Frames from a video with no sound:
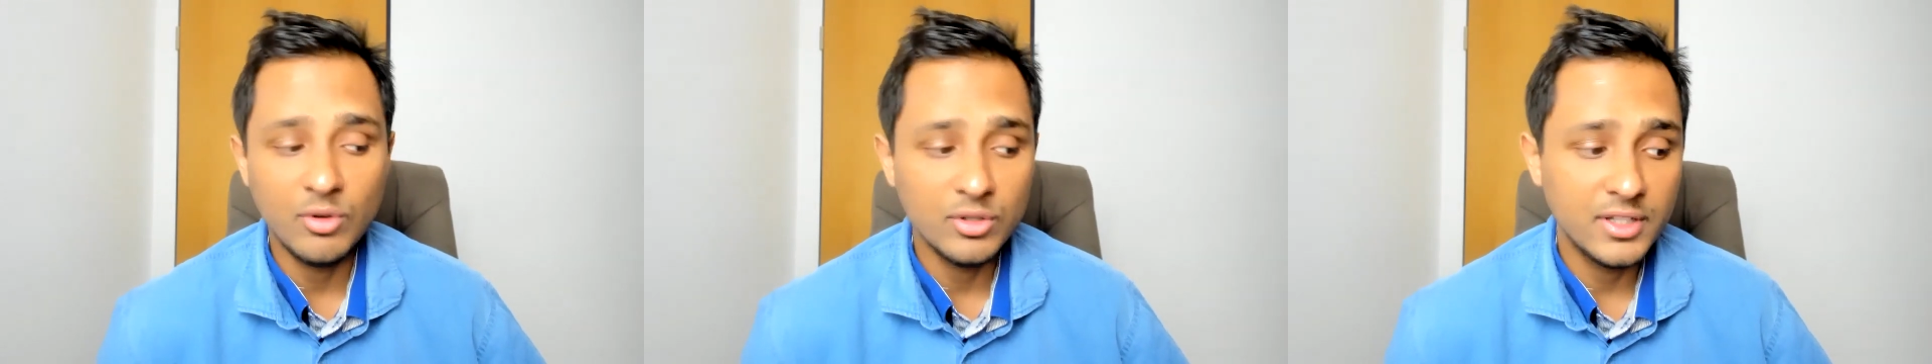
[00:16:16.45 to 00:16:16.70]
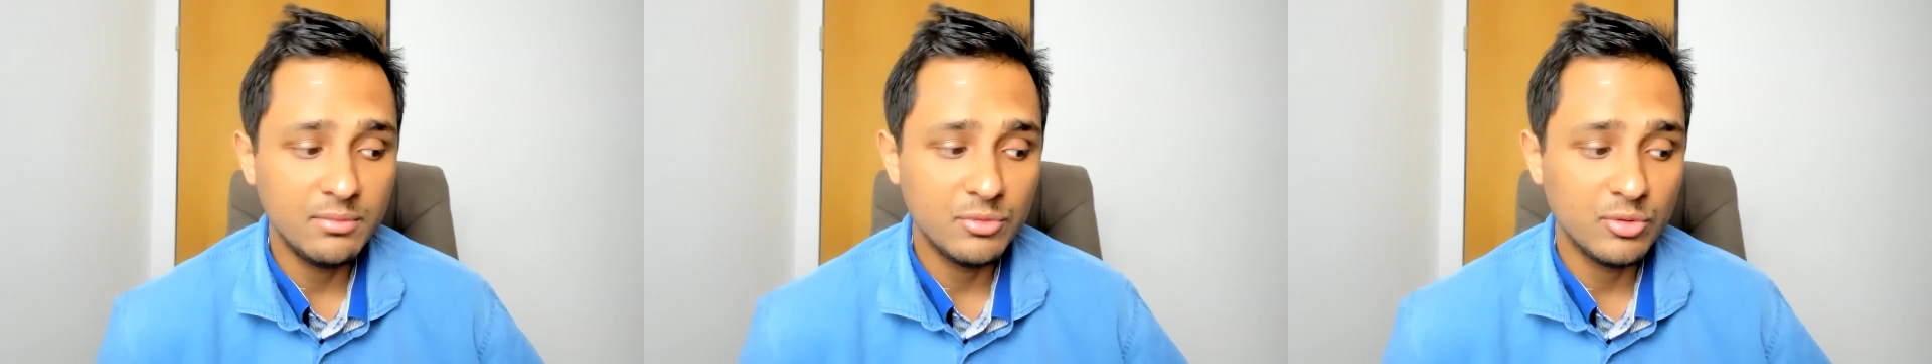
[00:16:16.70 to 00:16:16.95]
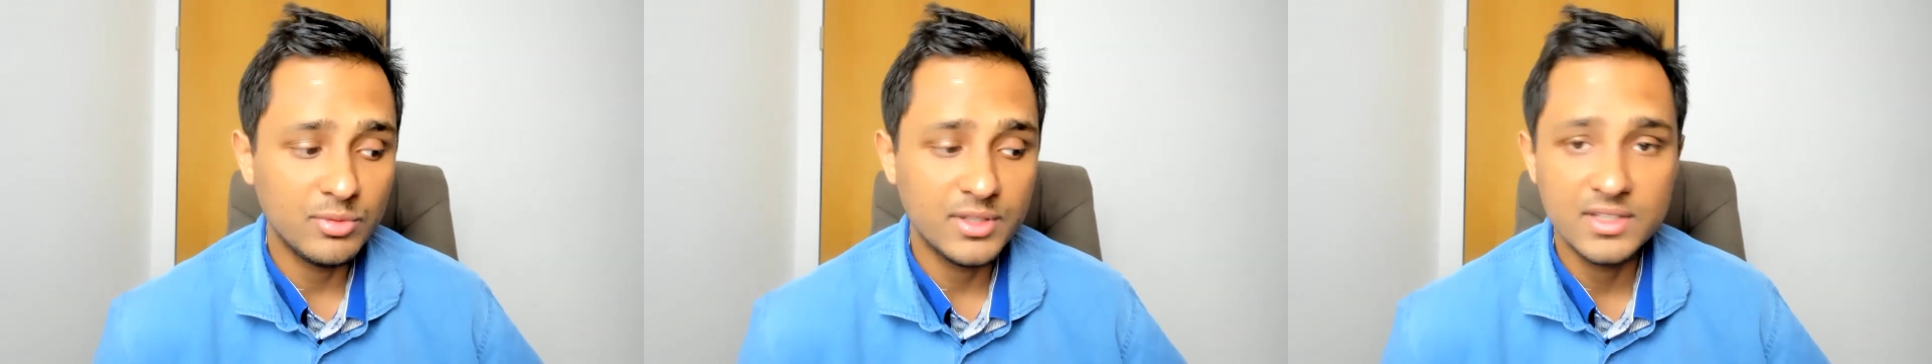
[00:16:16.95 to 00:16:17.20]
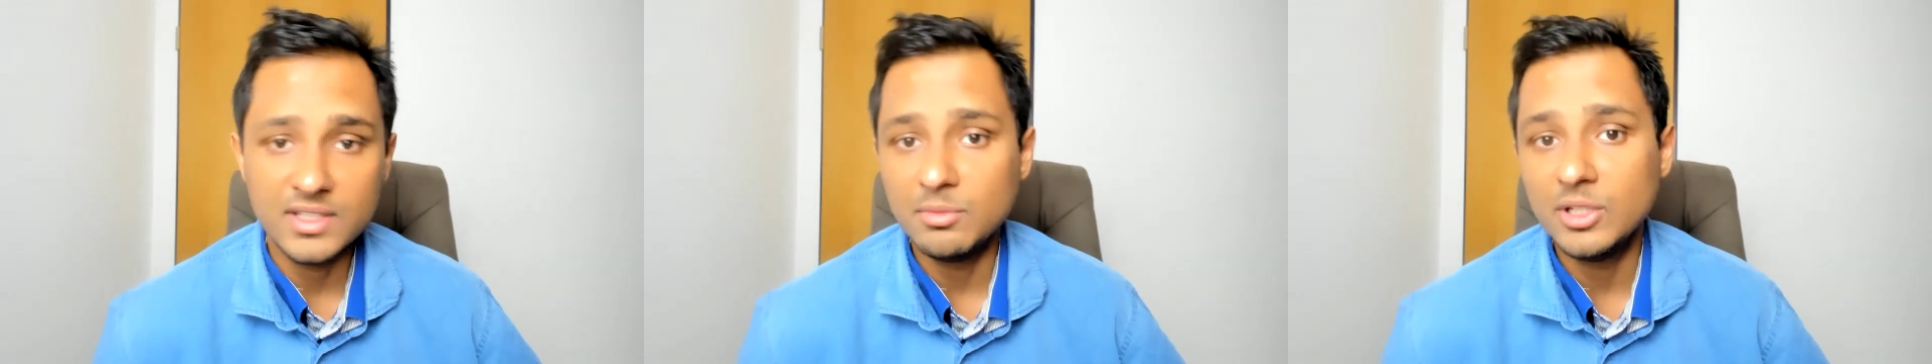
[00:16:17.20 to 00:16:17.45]
for them to be
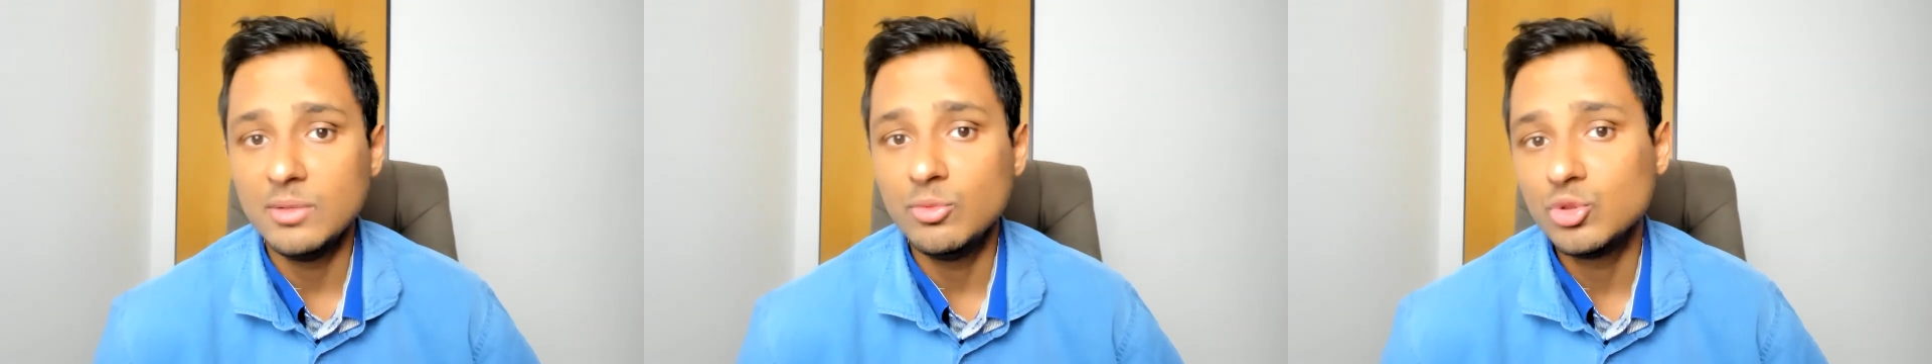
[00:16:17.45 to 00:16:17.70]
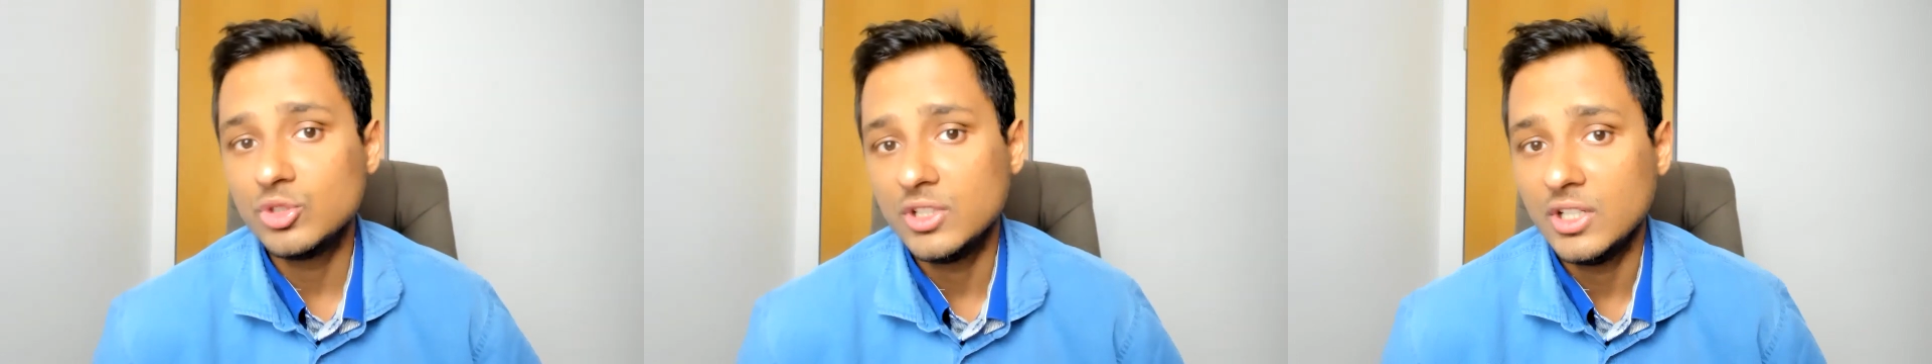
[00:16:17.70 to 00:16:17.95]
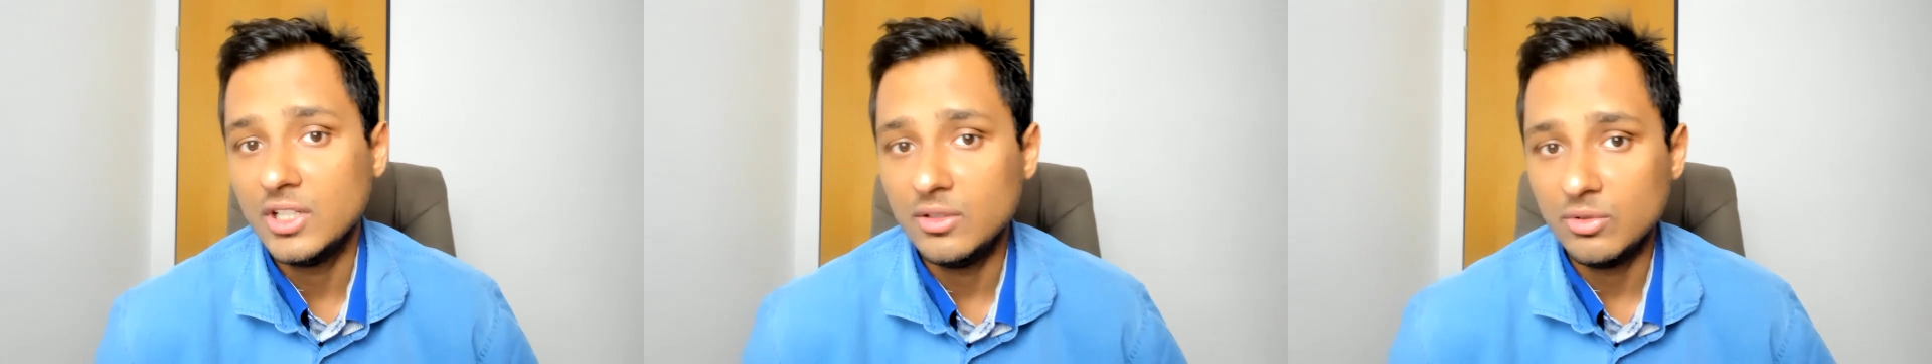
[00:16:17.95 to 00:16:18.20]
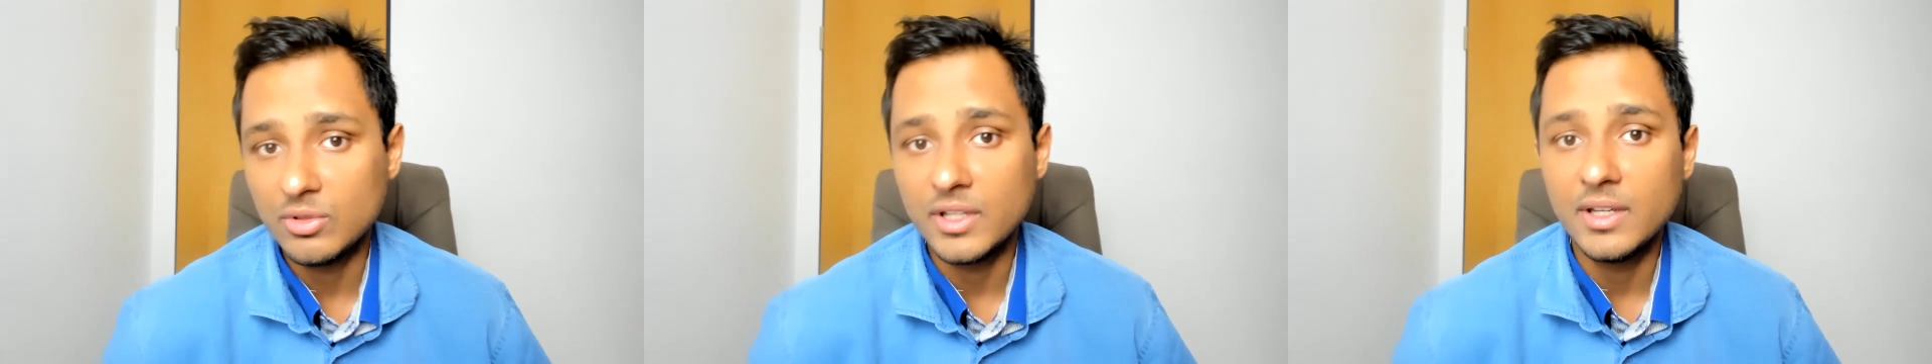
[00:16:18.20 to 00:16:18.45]
stable emotionally
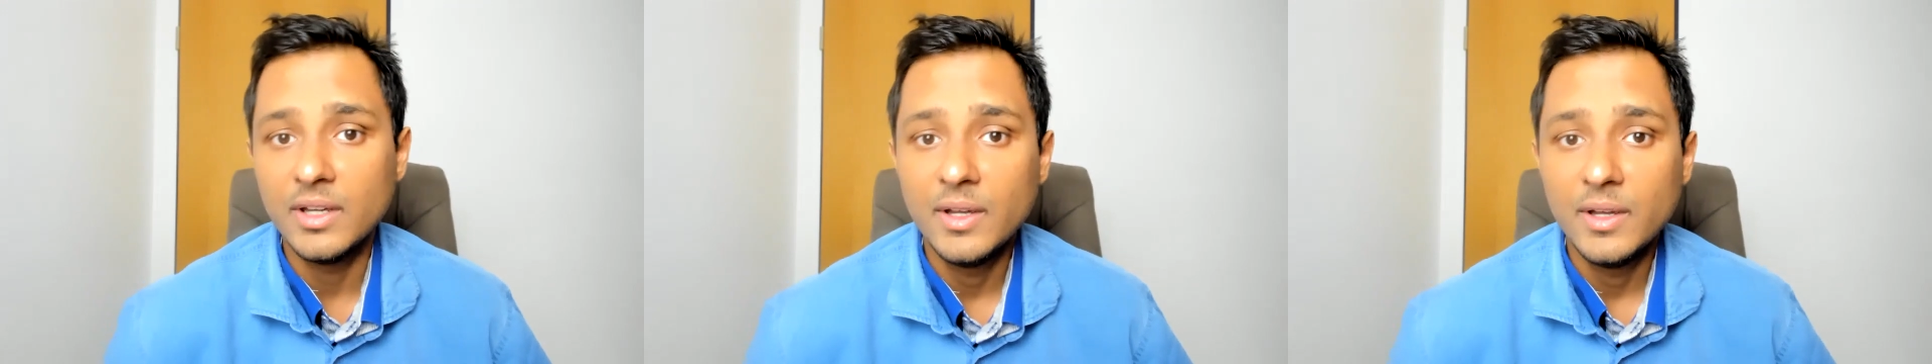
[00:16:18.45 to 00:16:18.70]
okay